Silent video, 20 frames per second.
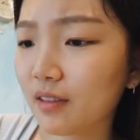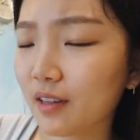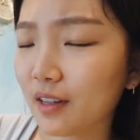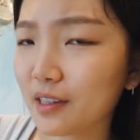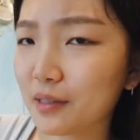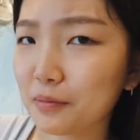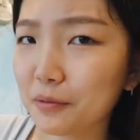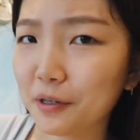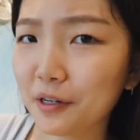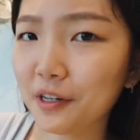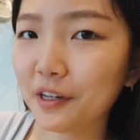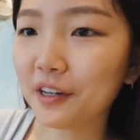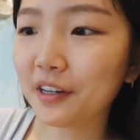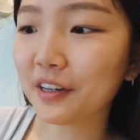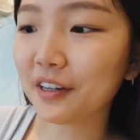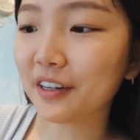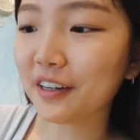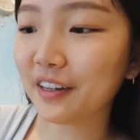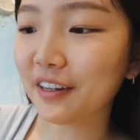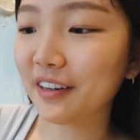That's pretty
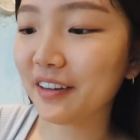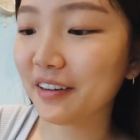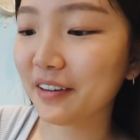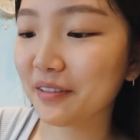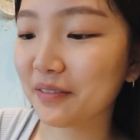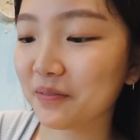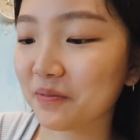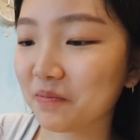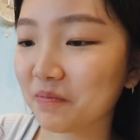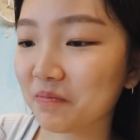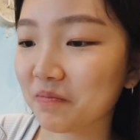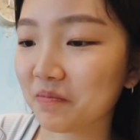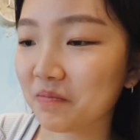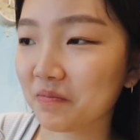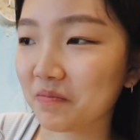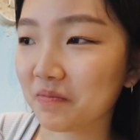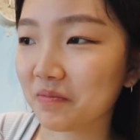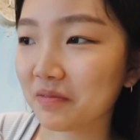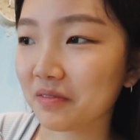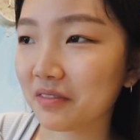good.
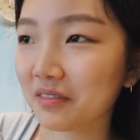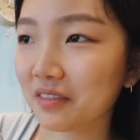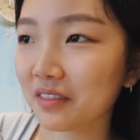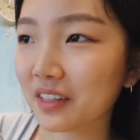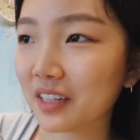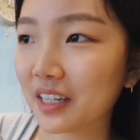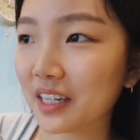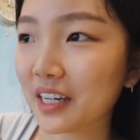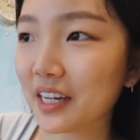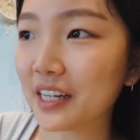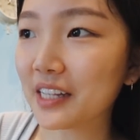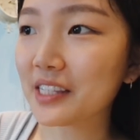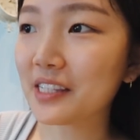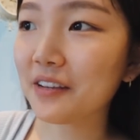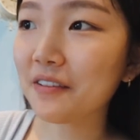It's